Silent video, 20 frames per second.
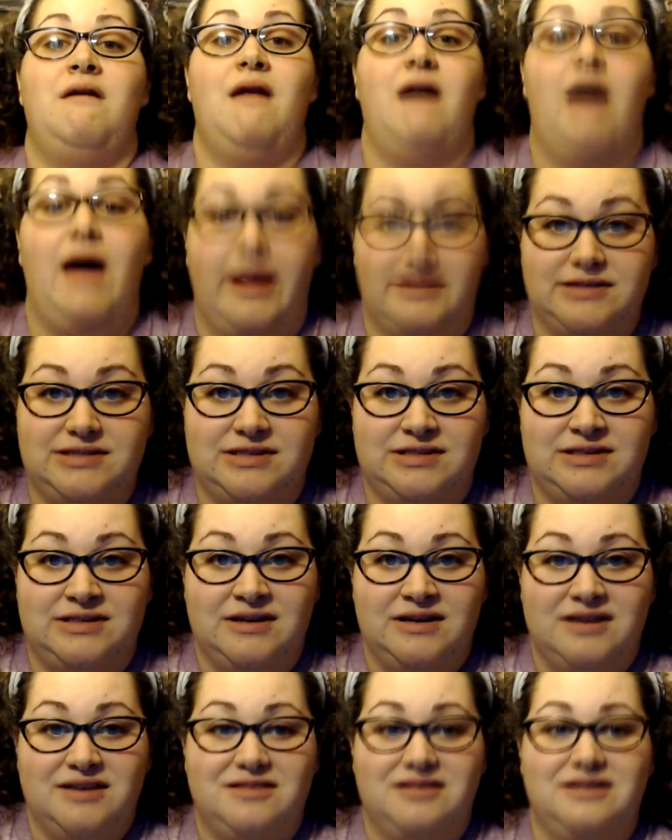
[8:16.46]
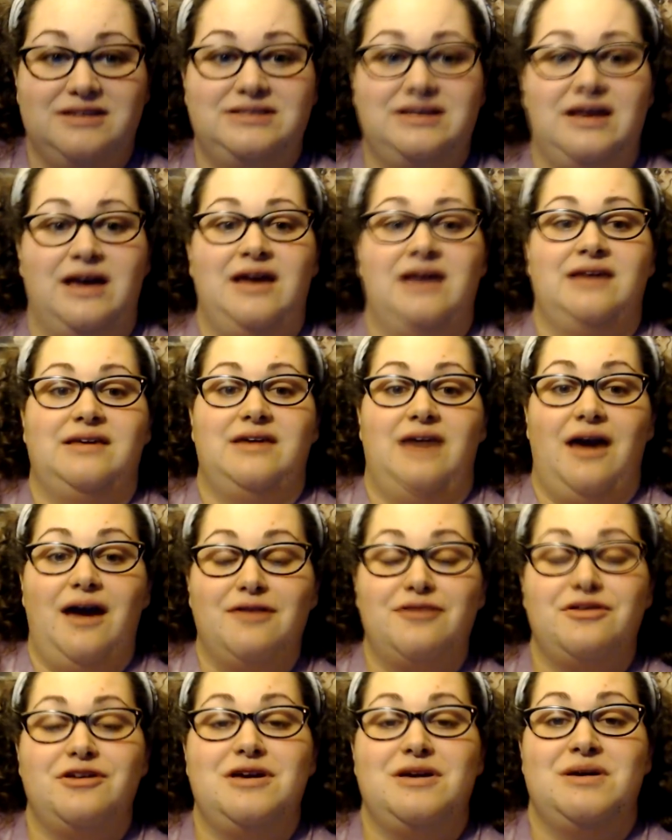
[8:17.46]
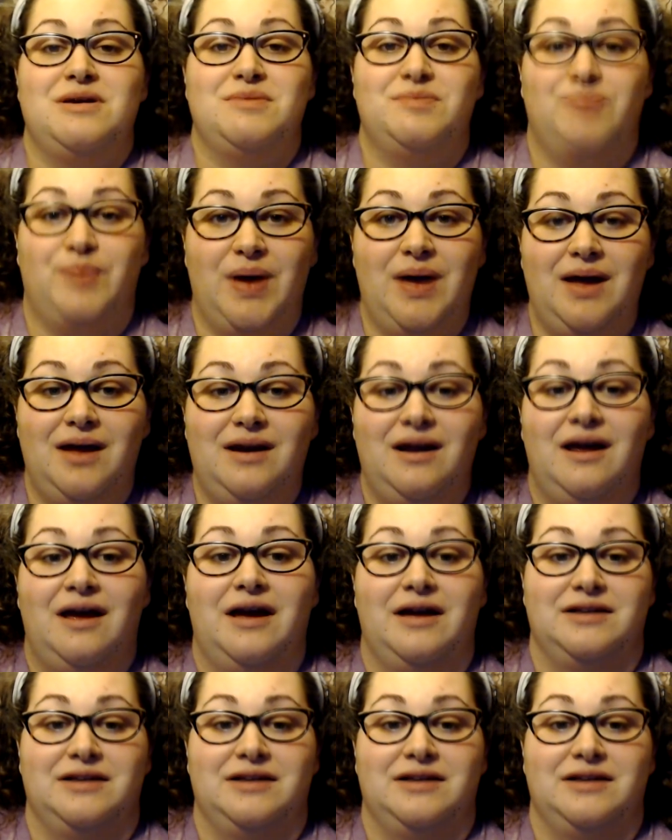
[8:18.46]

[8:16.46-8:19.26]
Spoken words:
nuts the day Kathy, Bette,